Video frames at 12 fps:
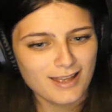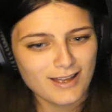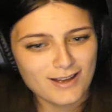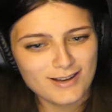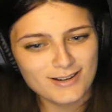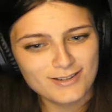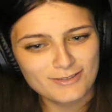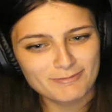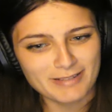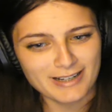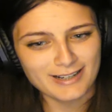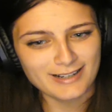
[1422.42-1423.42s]
Oh
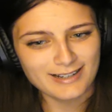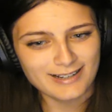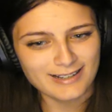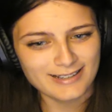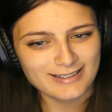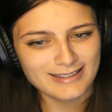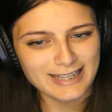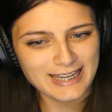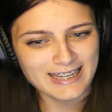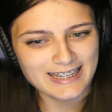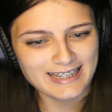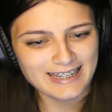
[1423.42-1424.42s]
my god,
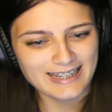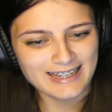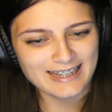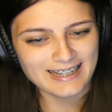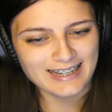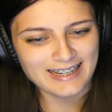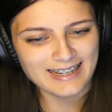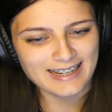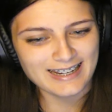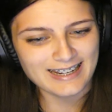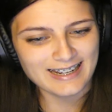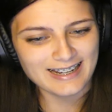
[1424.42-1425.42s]
they
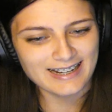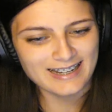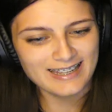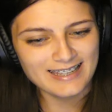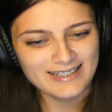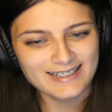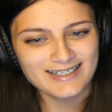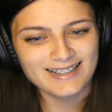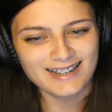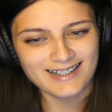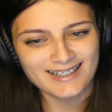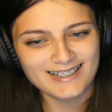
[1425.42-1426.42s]
he did
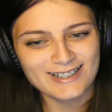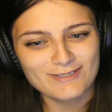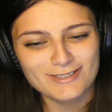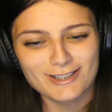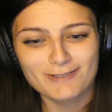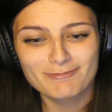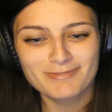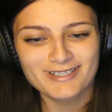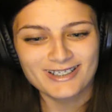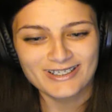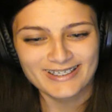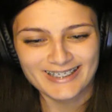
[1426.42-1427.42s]
not get himself put
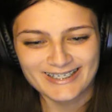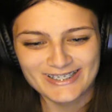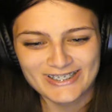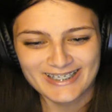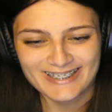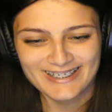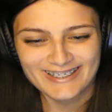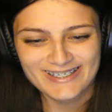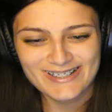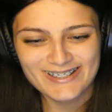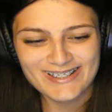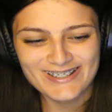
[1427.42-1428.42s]
on that shit.
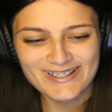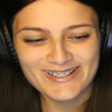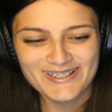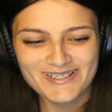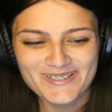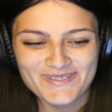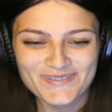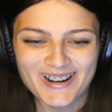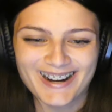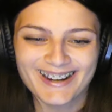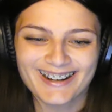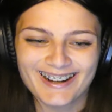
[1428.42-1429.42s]
Oh
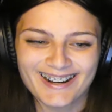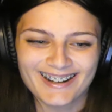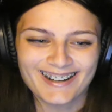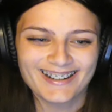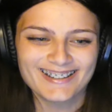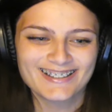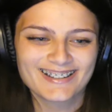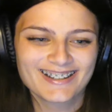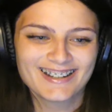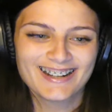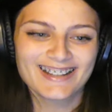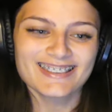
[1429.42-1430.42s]
my god.
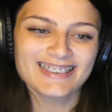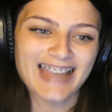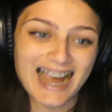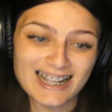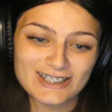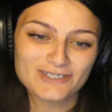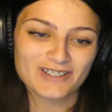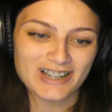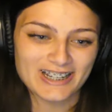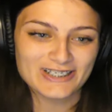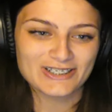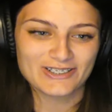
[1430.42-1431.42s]
That's
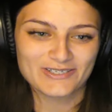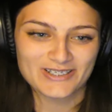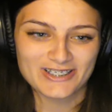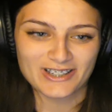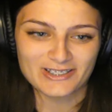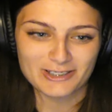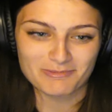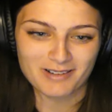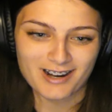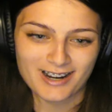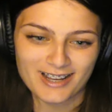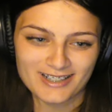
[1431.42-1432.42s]
why dude was so
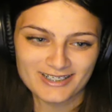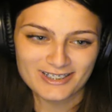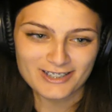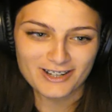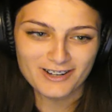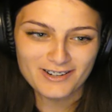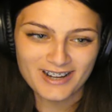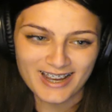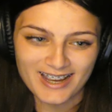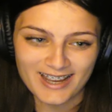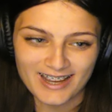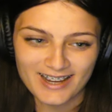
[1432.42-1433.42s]
surprised.
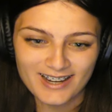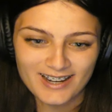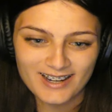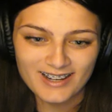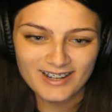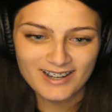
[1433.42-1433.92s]
Okay.